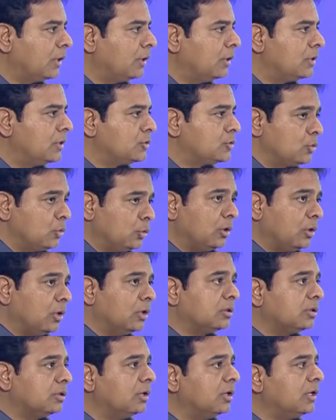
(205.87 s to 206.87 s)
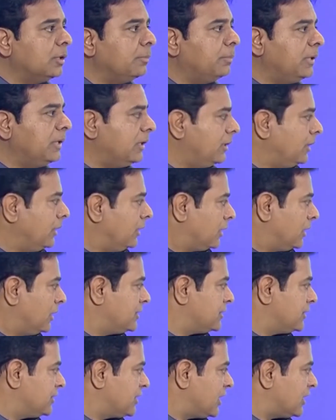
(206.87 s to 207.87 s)
So a 30 billion increase
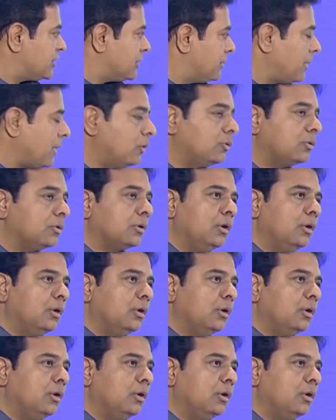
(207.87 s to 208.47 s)
in just about